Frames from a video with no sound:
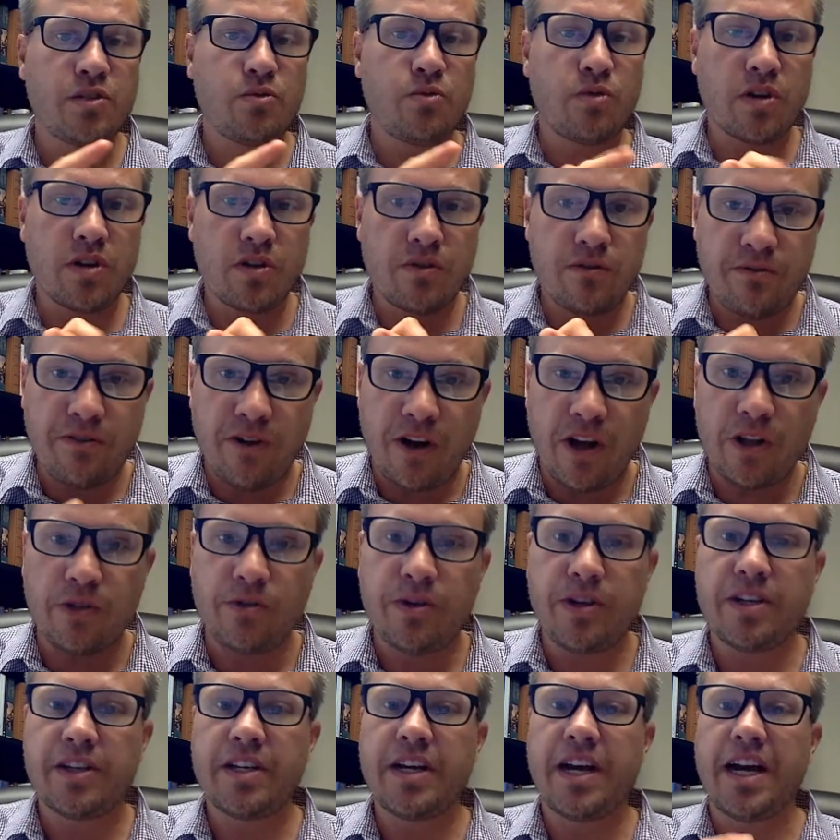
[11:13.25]
we're
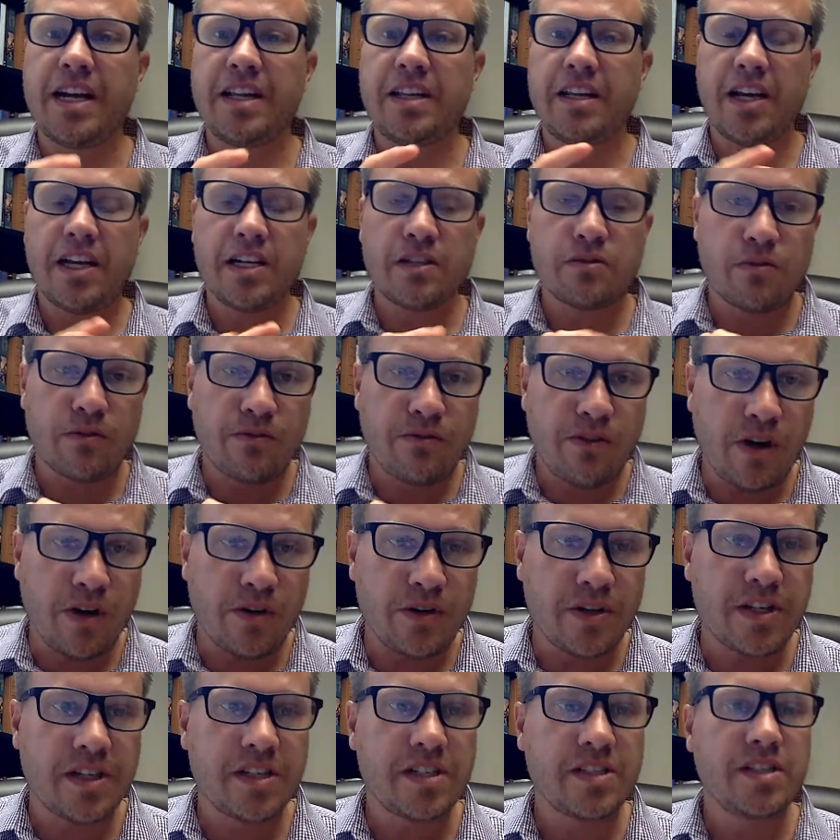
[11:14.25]
following guidelines, we're
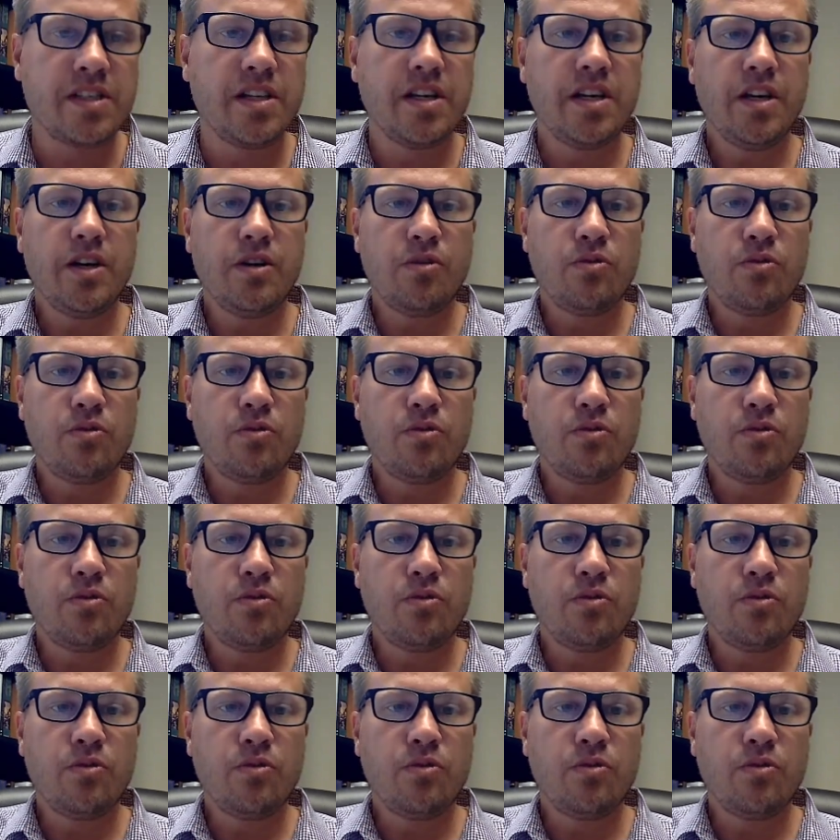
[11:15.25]
following this,